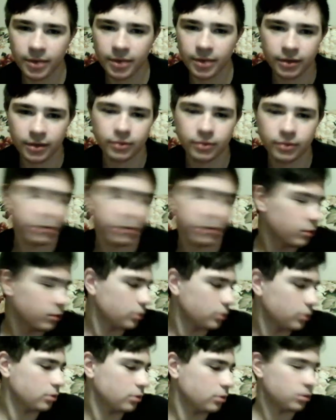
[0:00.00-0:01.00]
man.
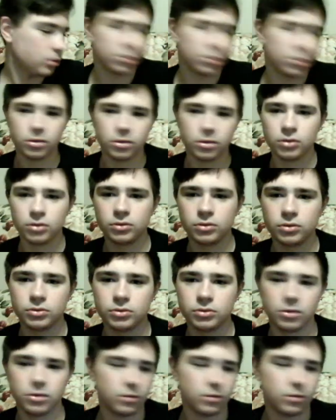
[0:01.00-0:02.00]

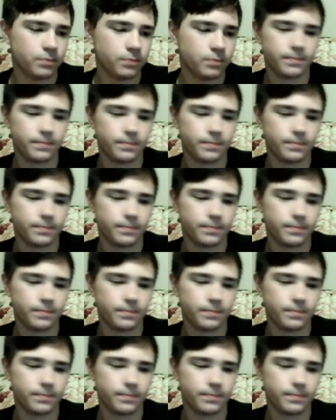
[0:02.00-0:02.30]
So,